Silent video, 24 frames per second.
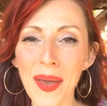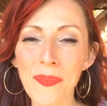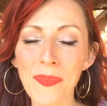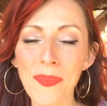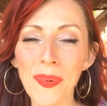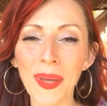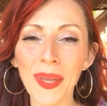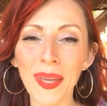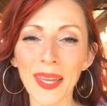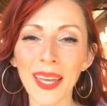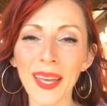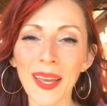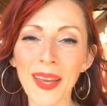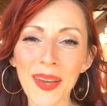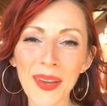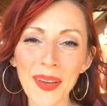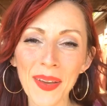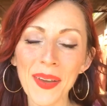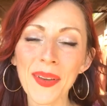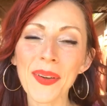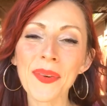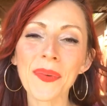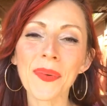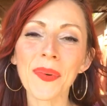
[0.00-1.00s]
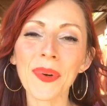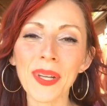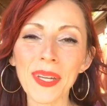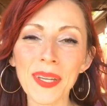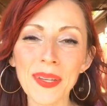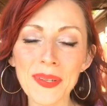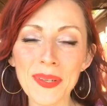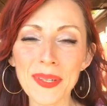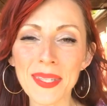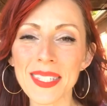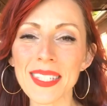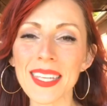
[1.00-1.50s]
But what do
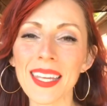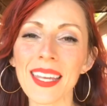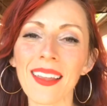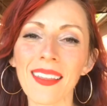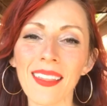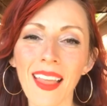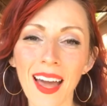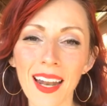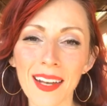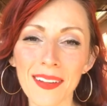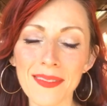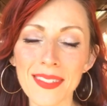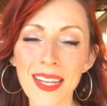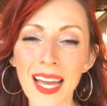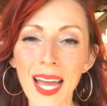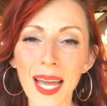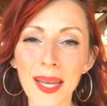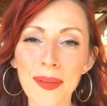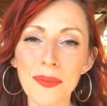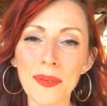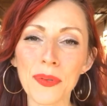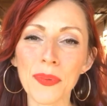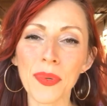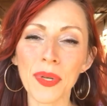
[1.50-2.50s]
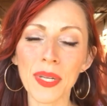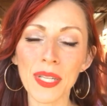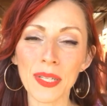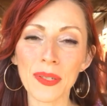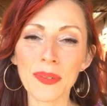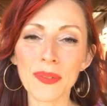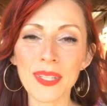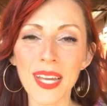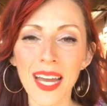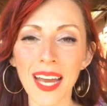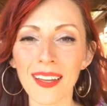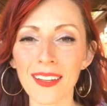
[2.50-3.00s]
you see a lot of times? What do
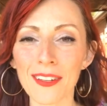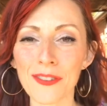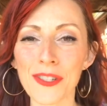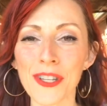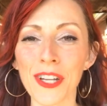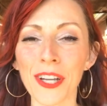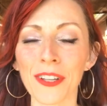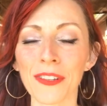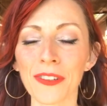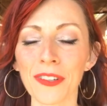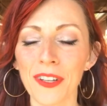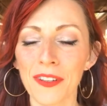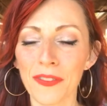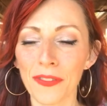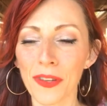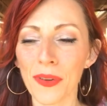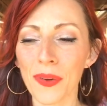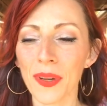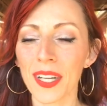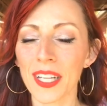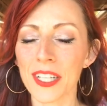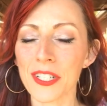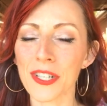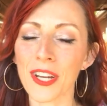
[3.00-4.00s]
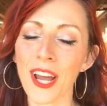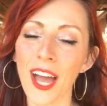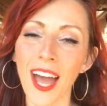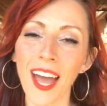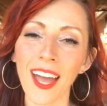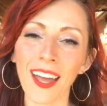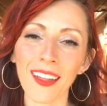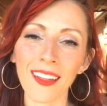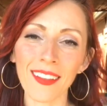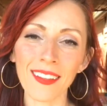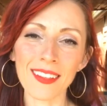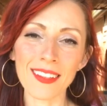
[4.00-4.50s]
you tell children? If you had a
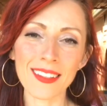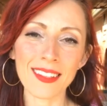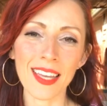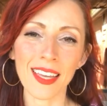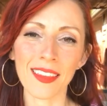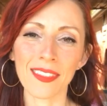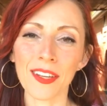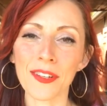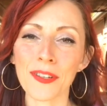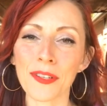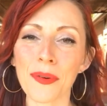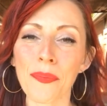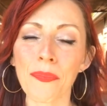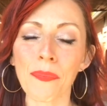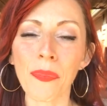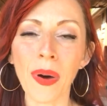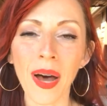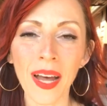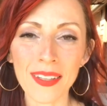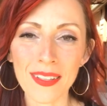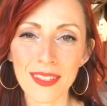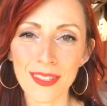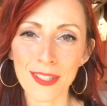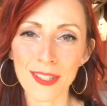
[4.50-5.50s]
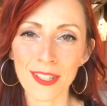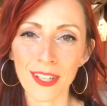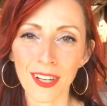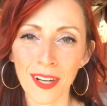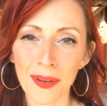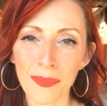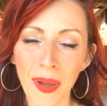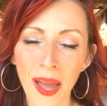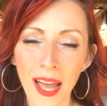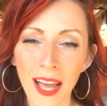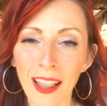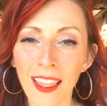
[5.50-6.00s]
child, it's like, there's a monster in
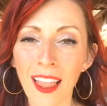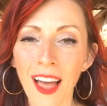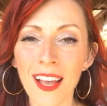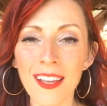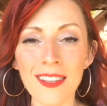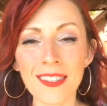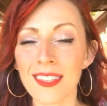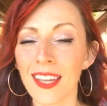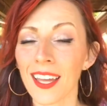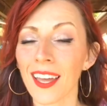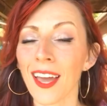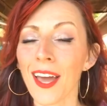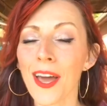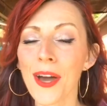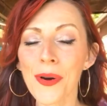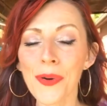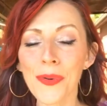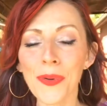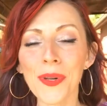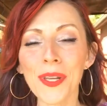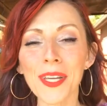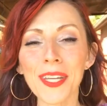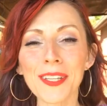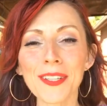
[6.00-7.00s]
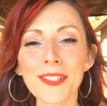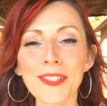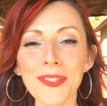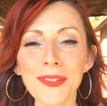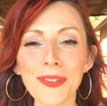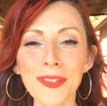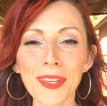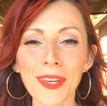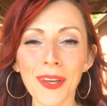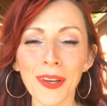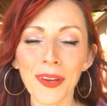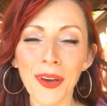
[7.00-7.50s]
my closet. What do?
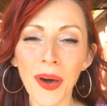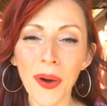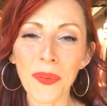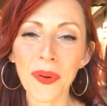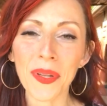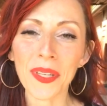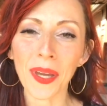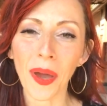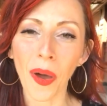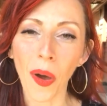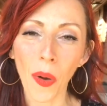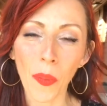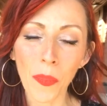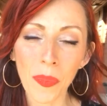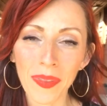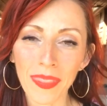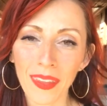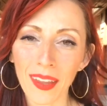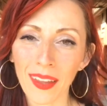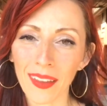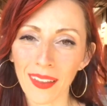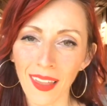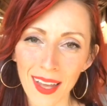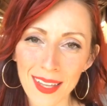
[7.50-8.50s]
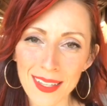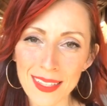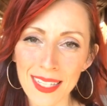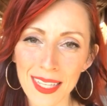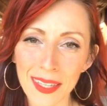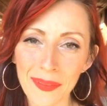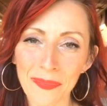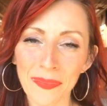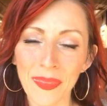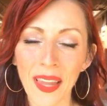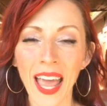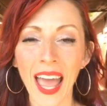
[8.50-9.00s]
You go and you open the closet
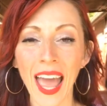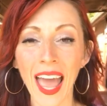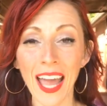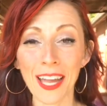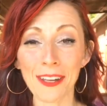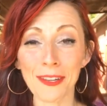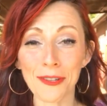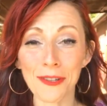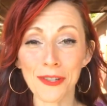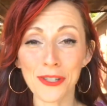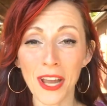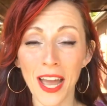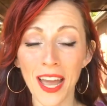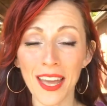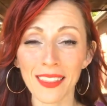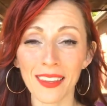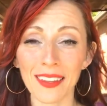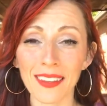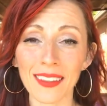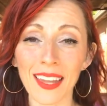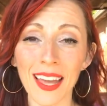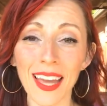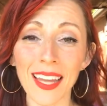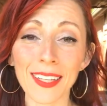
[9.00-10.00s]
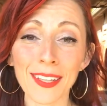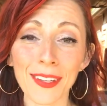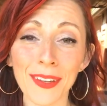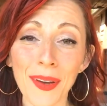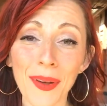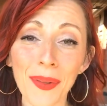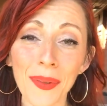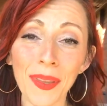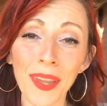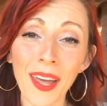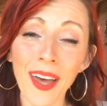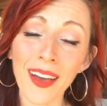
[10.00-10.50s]
and you shine the light and you go,
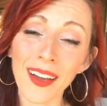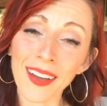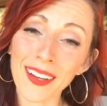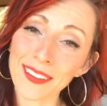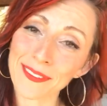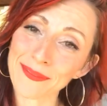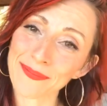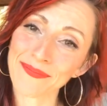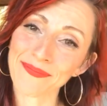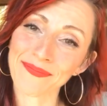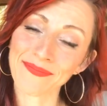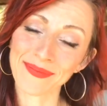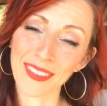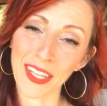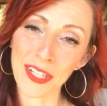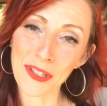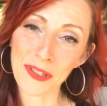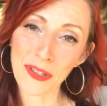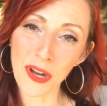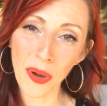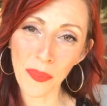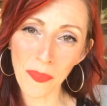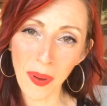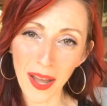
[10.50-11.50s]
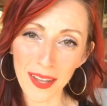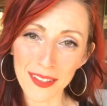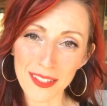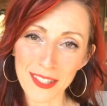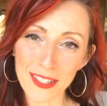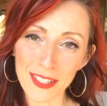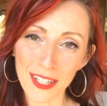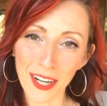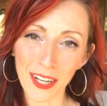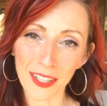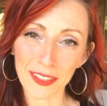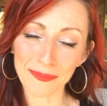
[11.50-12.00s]
look, there's no
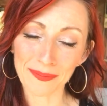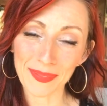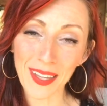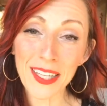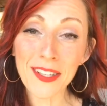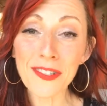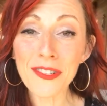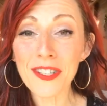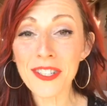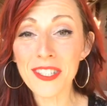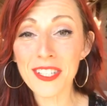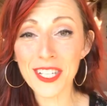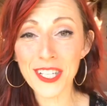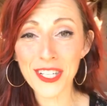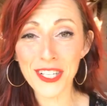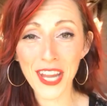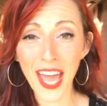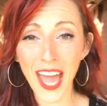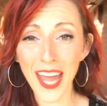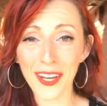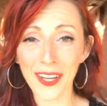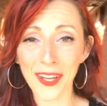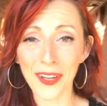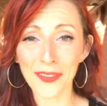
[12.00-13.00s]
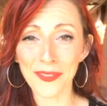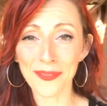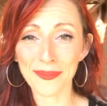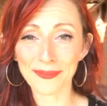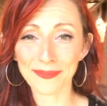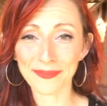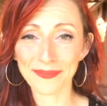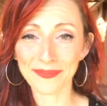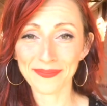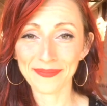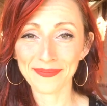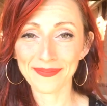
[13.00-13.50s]
monster. It's just a shadow.
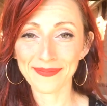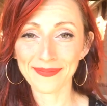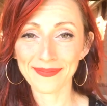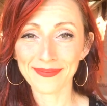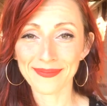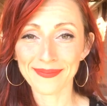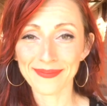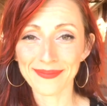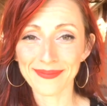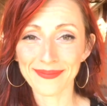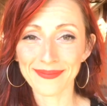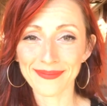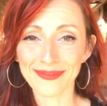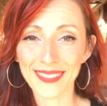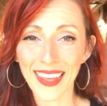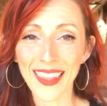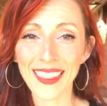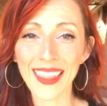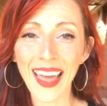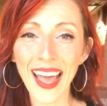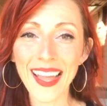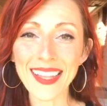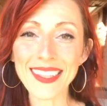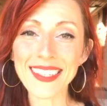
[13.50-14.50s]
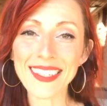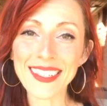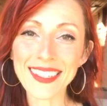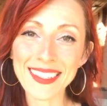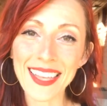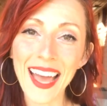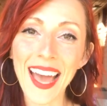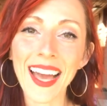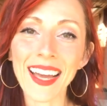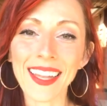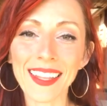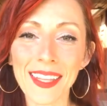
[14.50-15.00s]
And that's
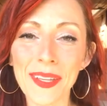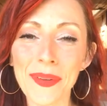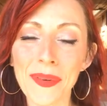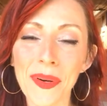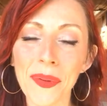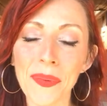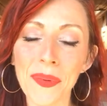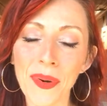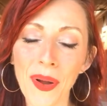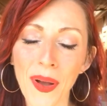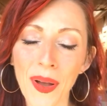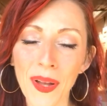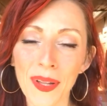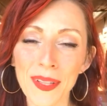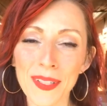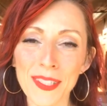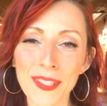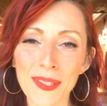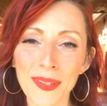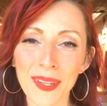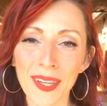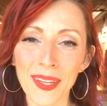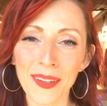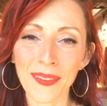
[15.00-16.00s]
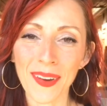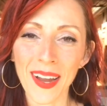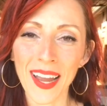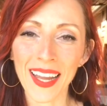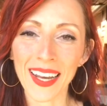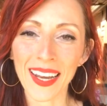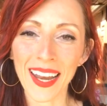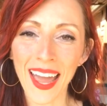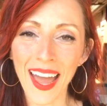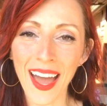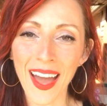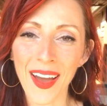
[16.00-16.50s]
exactly what we're all doing right
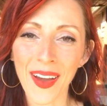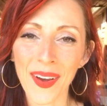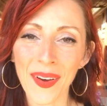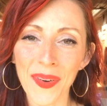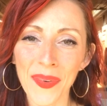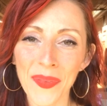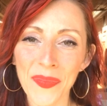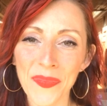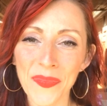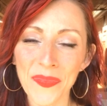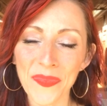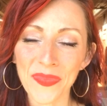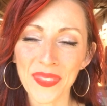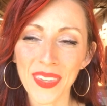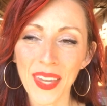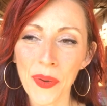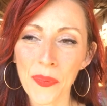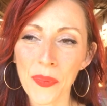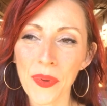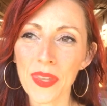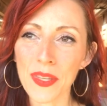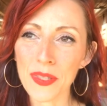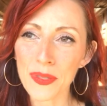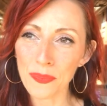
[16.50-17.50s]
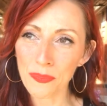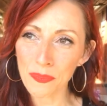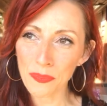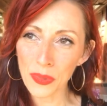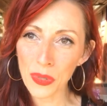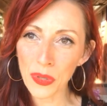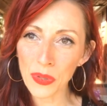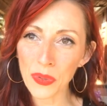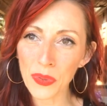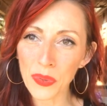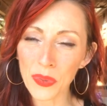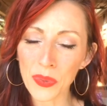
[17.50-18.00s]
now with this
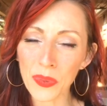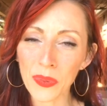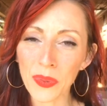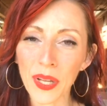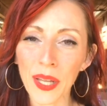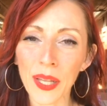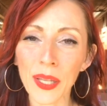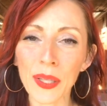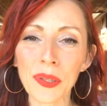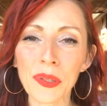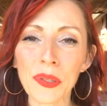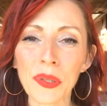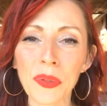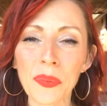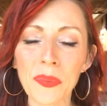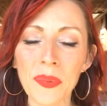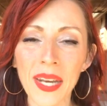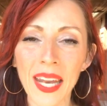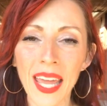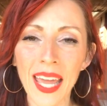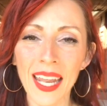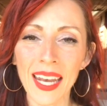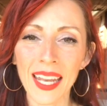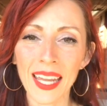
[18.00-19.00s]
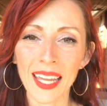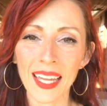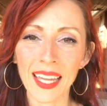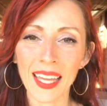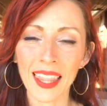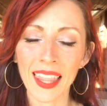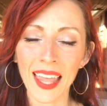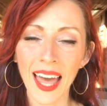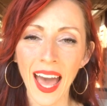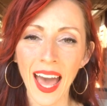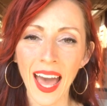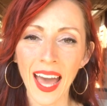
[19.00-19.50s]
moon illuminating
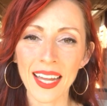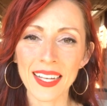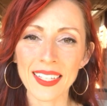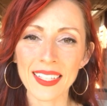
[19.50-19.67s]
that.